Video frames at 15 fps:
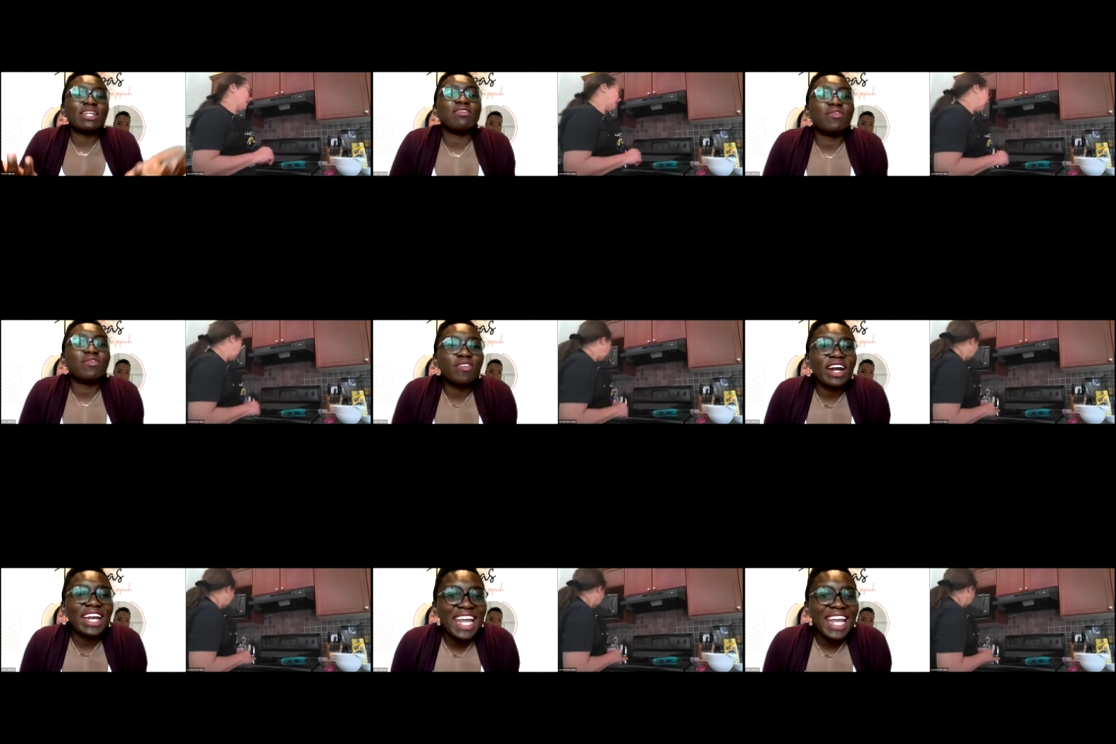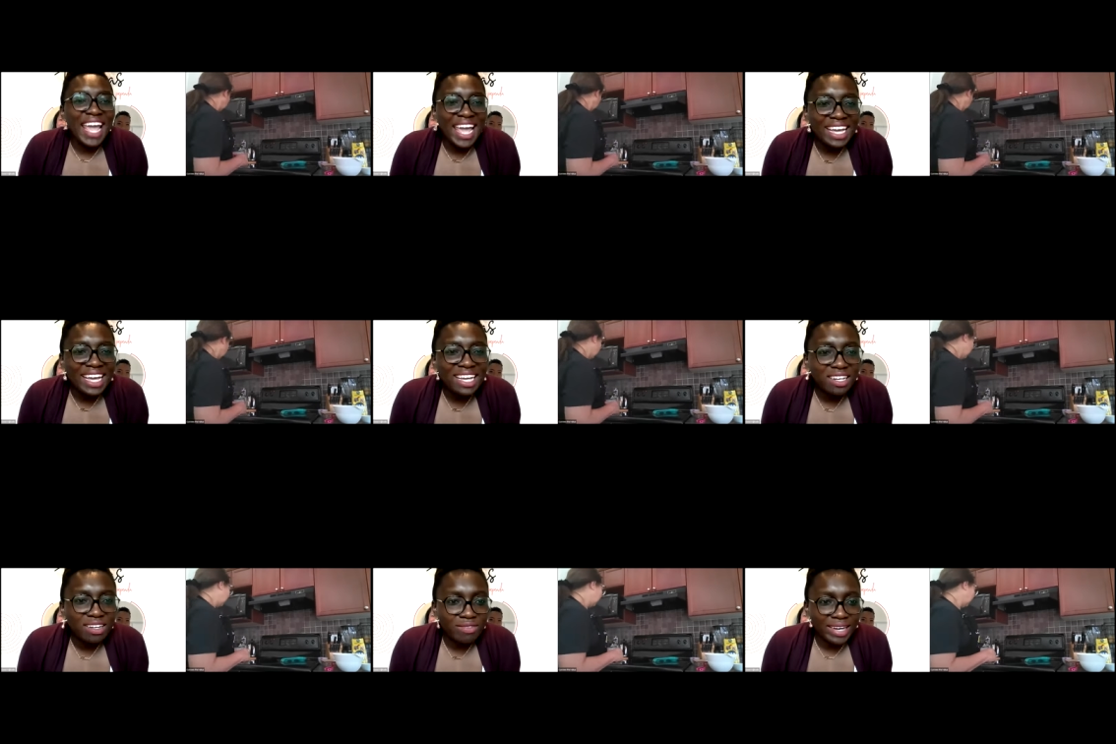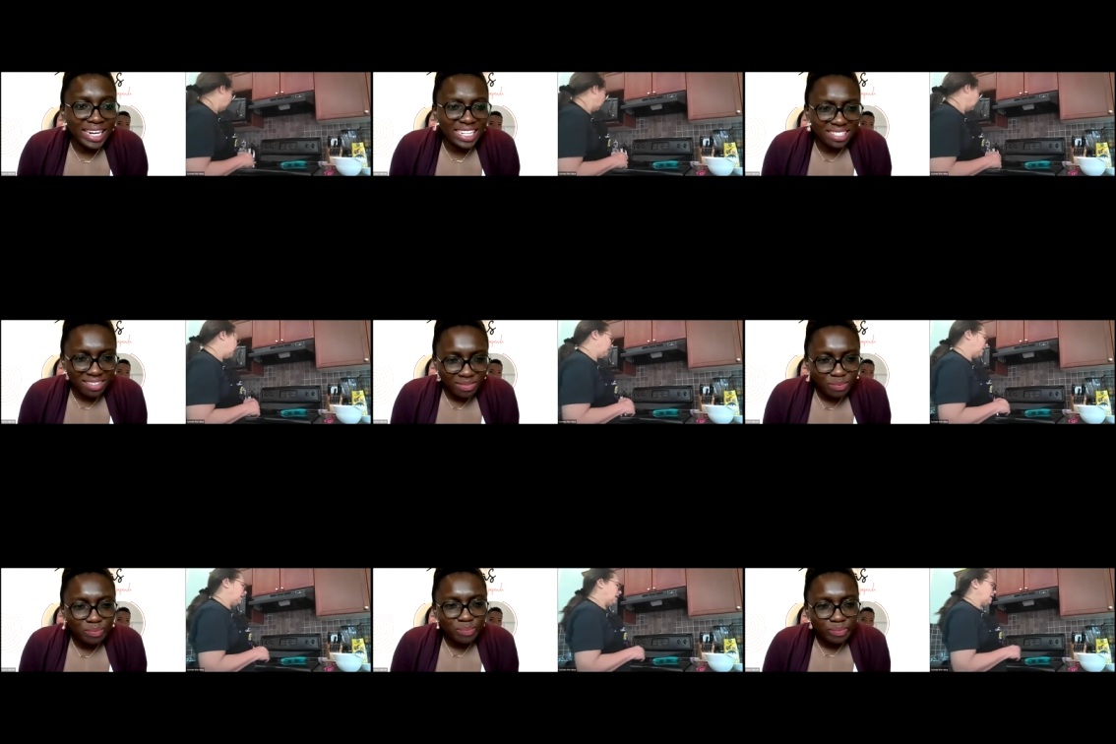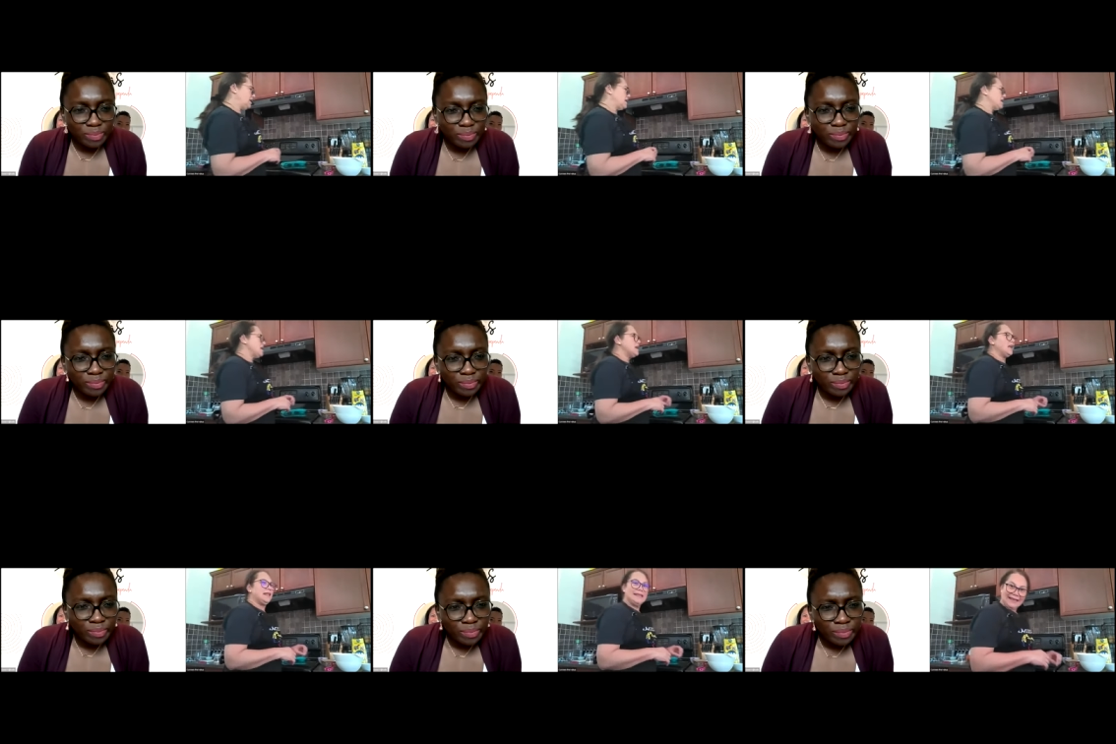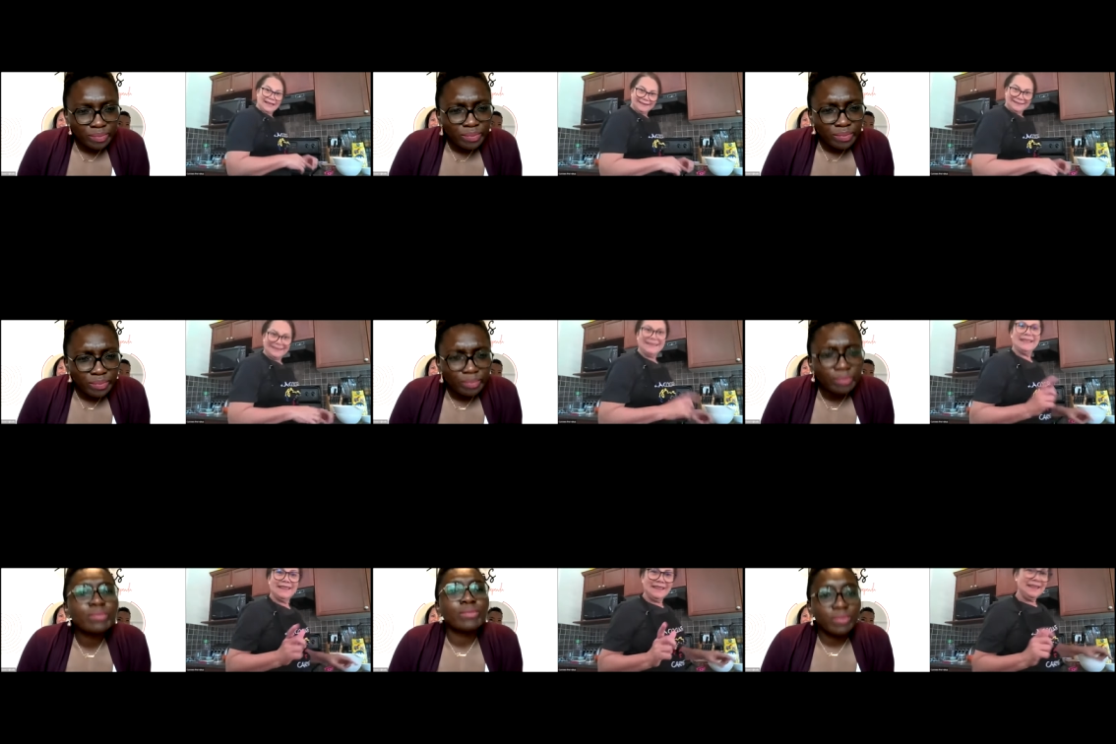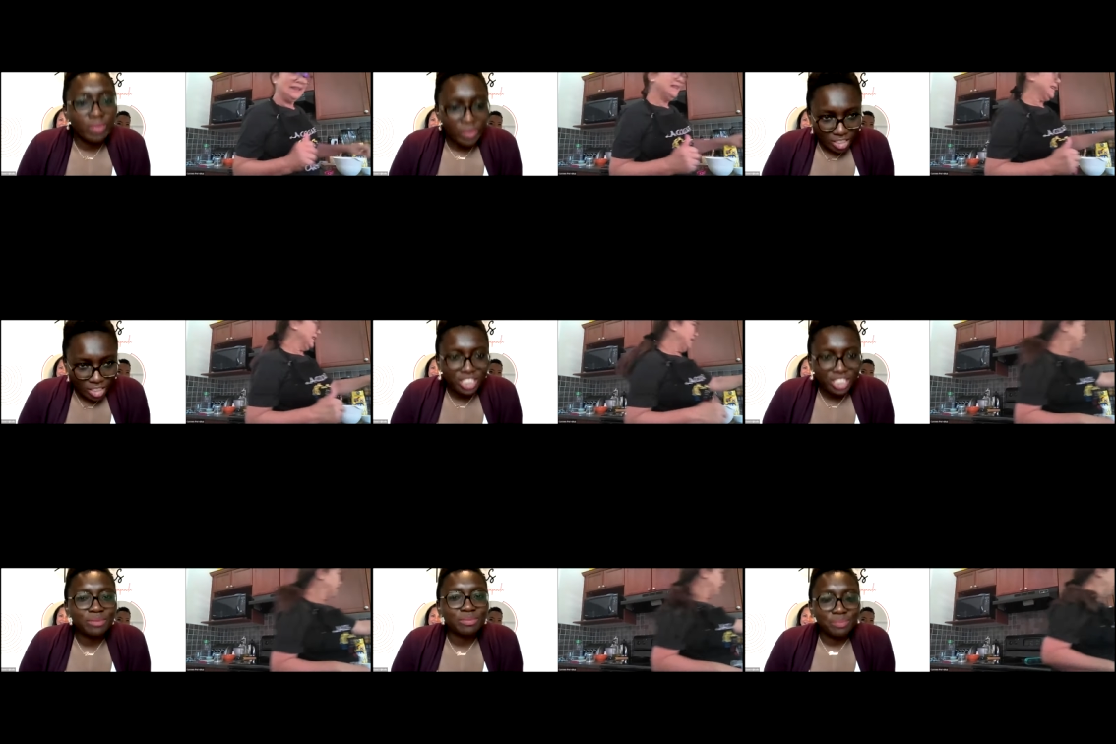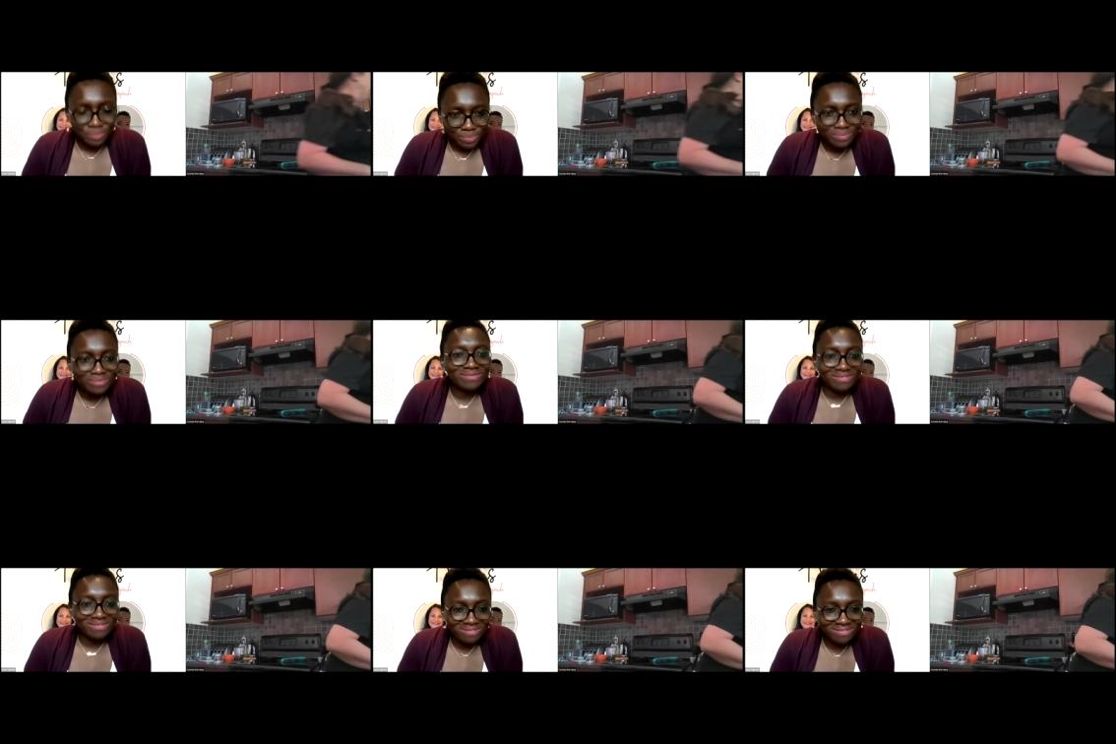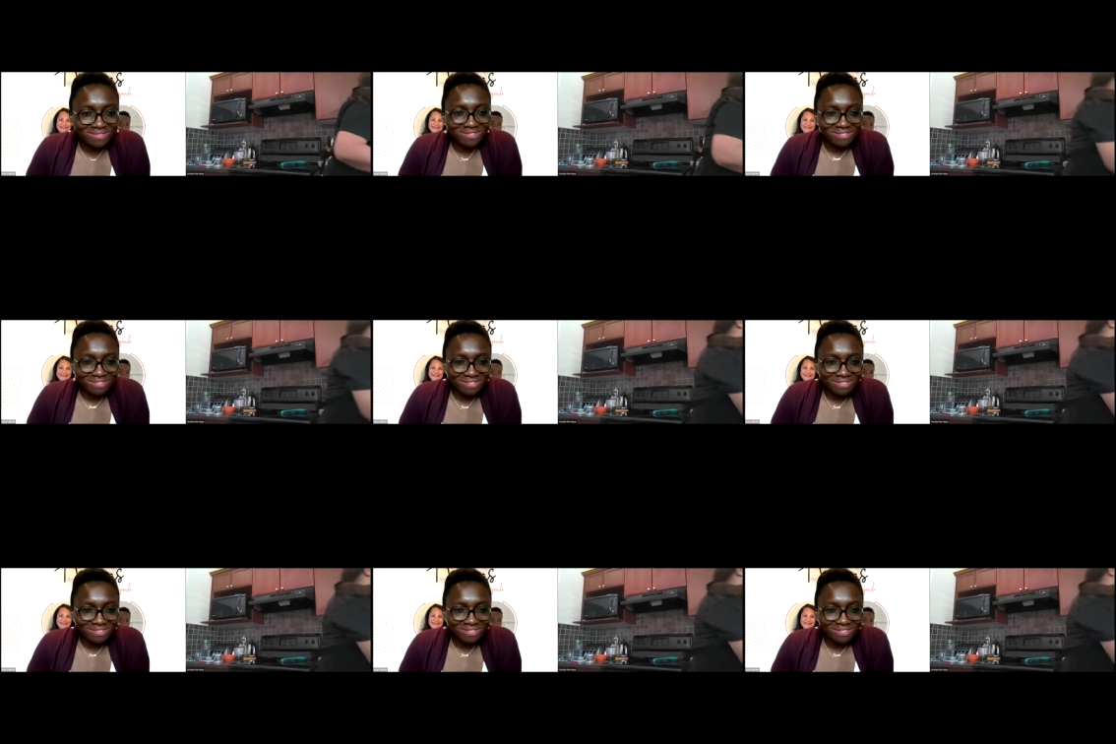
when you're frying egg, right? Yes. Gotcha. Mm -hmm.